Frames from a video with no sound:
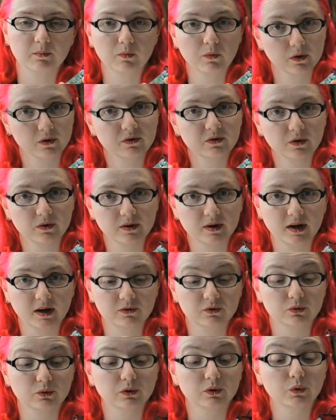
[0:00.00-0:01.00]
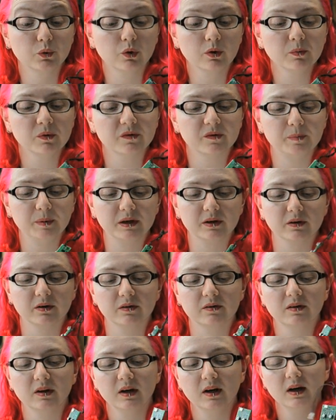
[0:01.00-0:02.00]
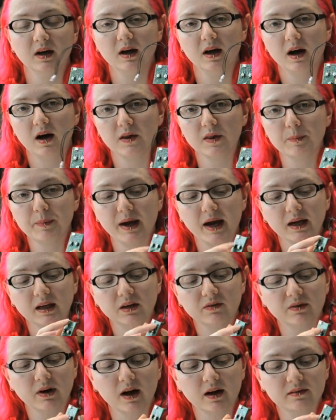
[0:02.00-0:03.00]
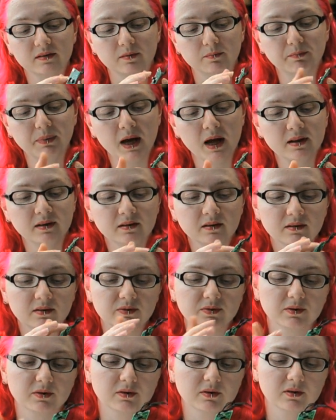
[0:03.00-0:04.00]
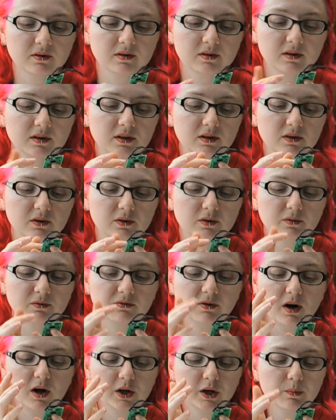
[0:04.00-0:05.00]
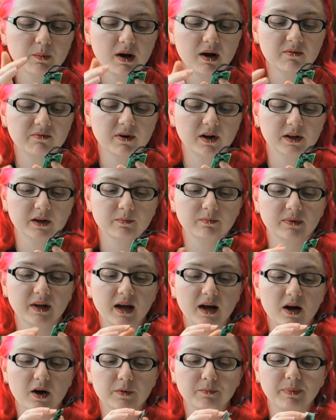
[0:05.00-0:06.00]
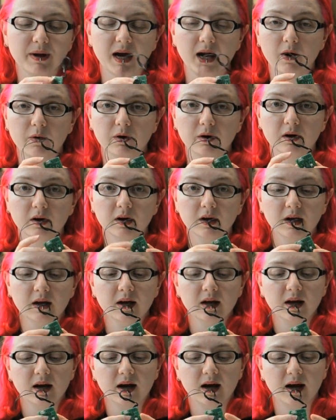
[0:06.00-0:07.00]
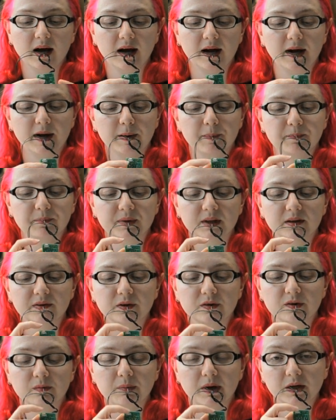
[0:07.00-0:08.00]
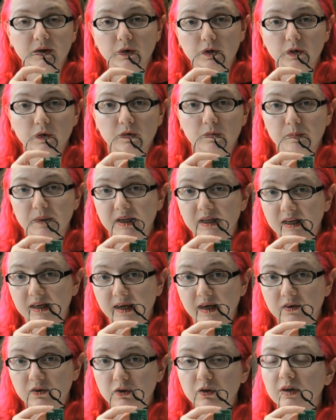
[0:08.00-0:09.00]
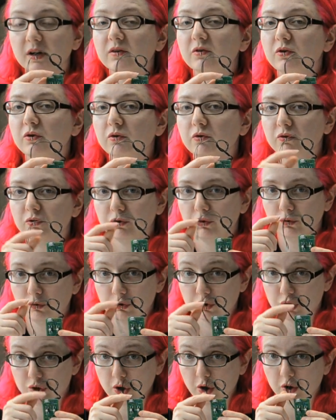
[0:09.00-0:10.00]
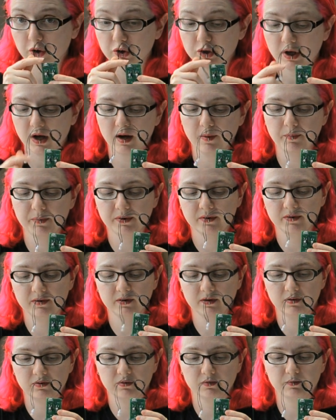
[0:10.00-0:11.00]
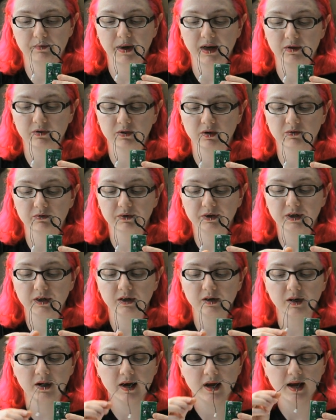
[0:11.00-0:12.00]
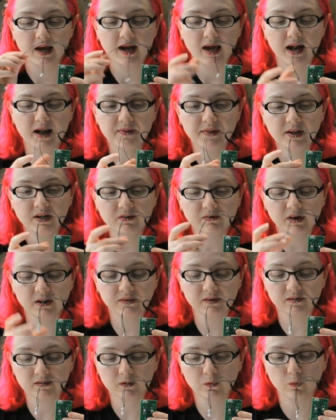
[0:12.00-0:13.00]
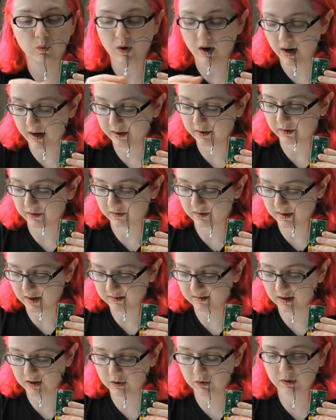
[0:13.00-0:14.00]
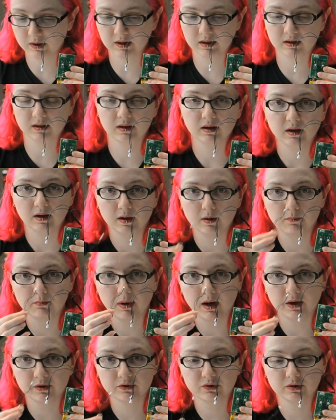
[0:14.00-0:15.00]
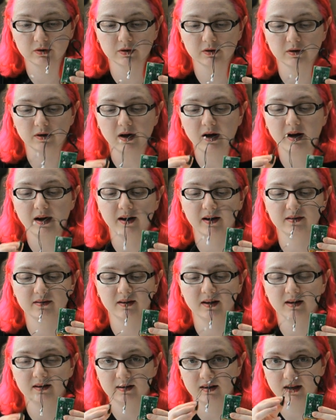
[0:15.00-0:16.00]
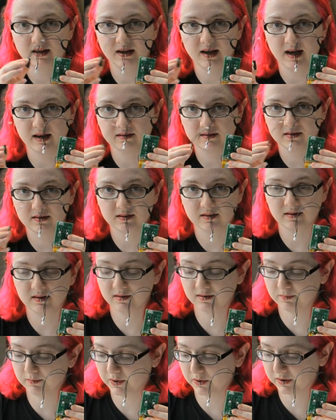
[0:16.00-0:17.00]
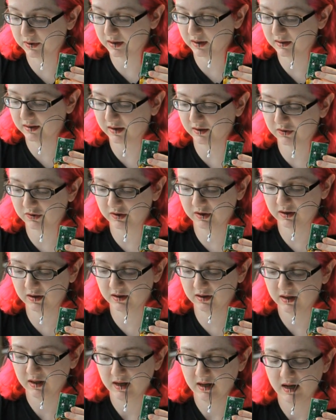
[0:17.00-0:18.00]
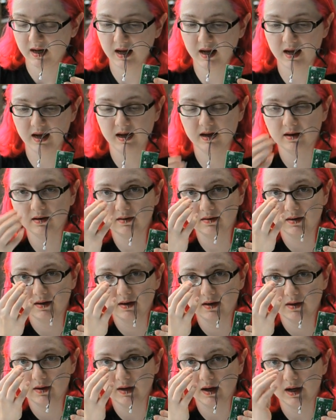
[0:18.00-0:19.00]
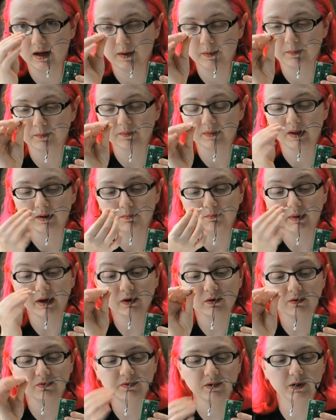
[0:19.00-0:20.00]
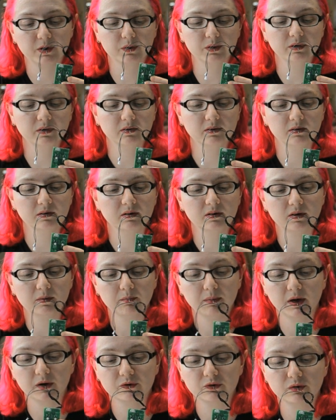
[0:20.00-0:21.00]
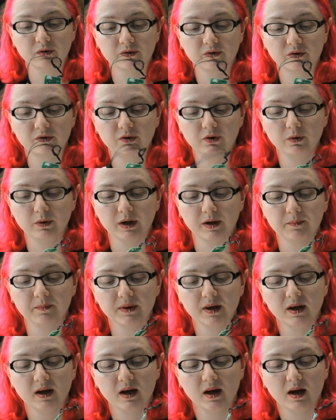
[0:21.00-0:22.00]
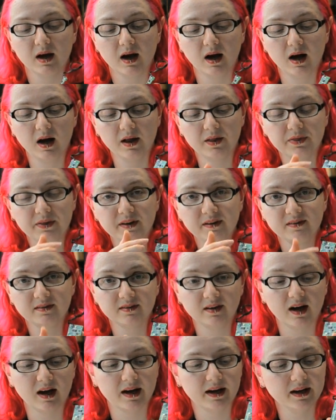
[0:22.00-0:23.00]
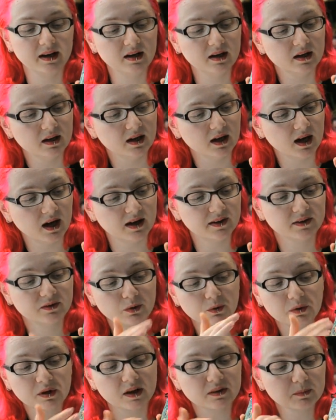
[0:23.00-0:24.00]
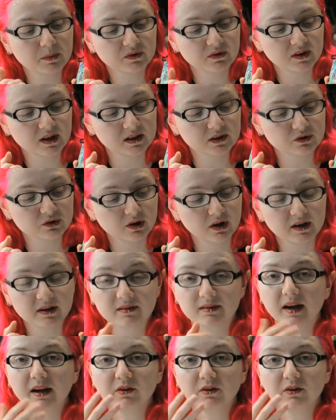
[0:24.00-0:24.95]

more so than actual normal speakers. On the back, you've got some buttons for, you know, volume up, volume down, power. Um, there's a micro U S B connector that's used to charge up this battery over here. And then you've got these little wires, and that's how you can modularize and connect these bone conduction and um, microphone modules to it. On this side, uh, that's where we get most of the electronics. And